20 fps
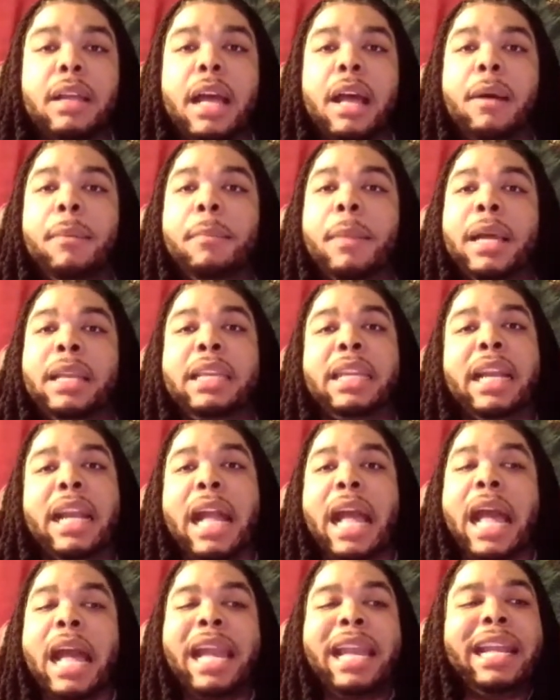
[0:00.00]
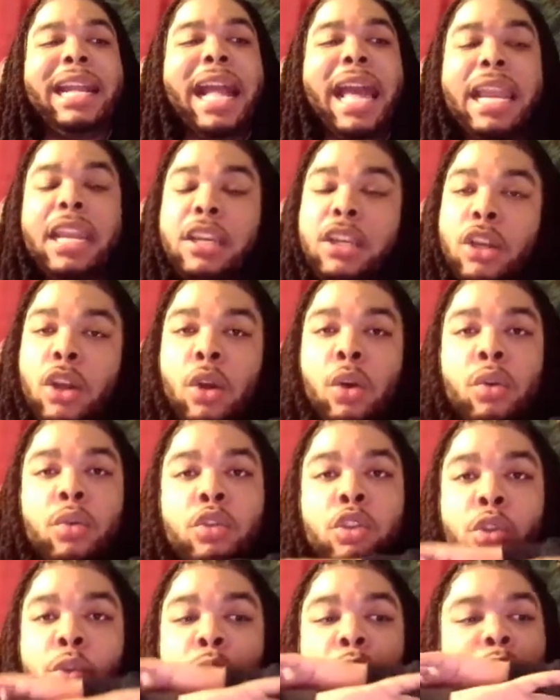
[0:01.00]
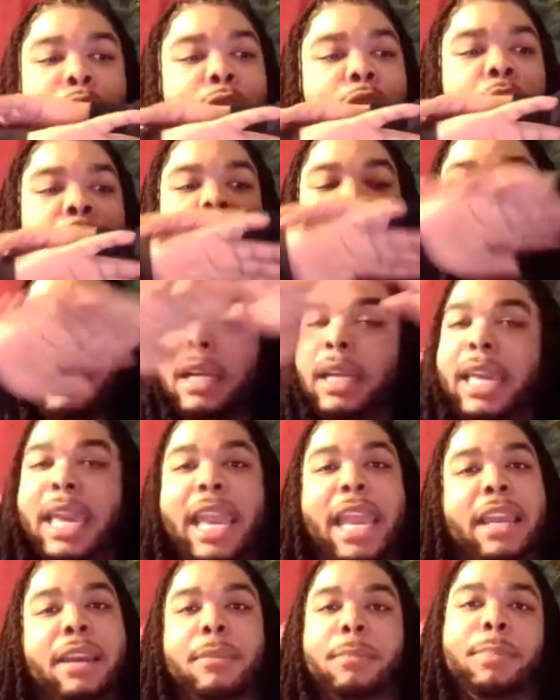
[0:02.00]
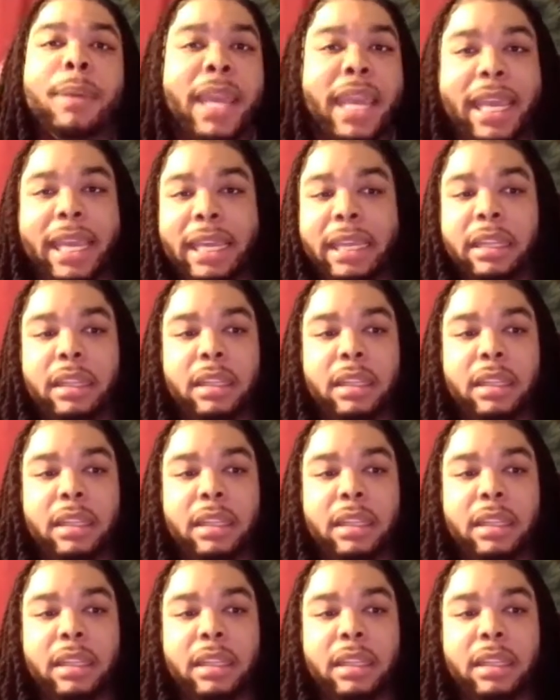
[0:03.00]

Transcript: My nigga, I ain't gotta know you from a can of paint,